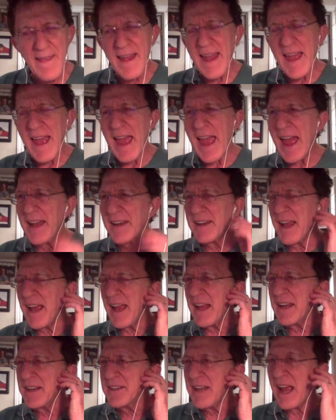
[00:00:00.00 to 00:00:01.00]
And
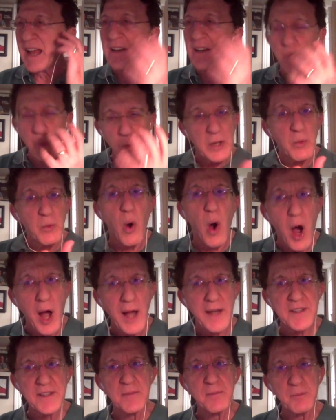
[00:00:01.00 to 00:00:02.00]
we
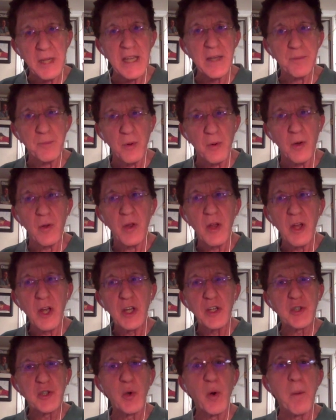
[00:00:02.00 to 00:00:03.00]
want people
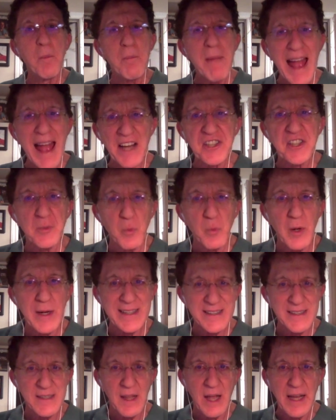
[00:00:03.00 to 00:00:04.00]
to imagine what
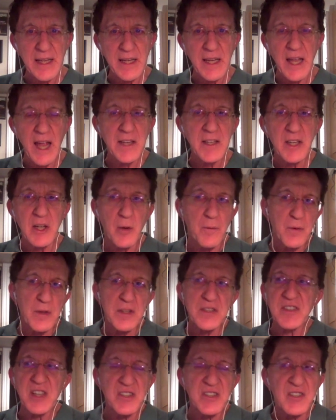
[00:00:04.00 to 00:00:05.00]
it's like. And, you know, for
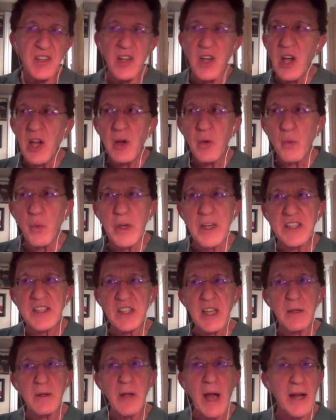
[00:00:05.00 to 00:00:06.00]
instance, we
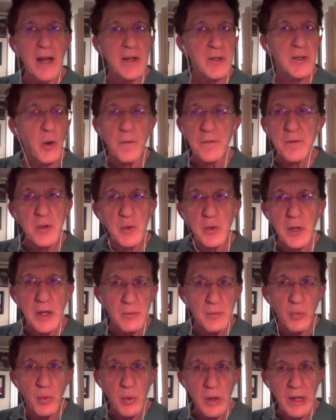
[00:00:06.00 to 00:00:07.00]
see, I don't know if you,
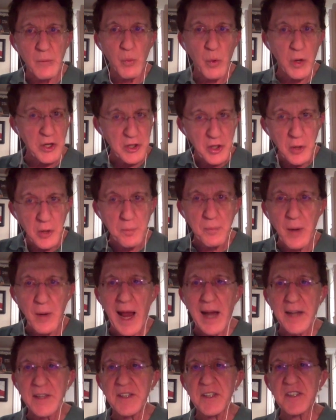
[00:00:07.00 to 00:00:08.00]
if where you
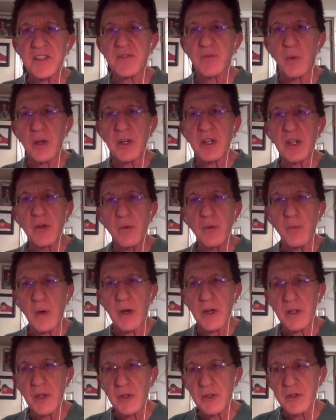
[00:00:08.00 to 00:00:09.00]
practice, where
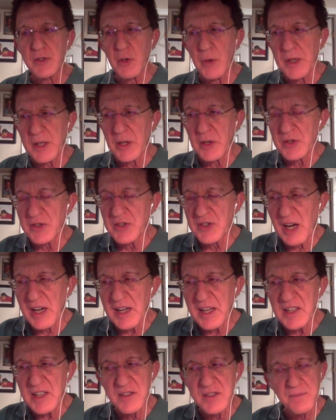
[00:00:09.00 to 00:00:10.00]
you're doing your
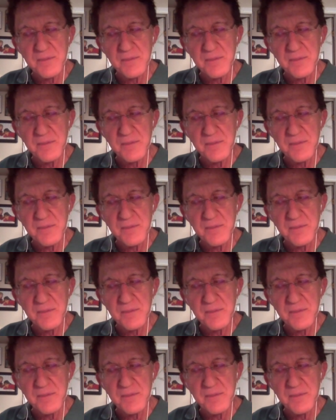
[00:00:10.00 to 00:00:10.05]
studies,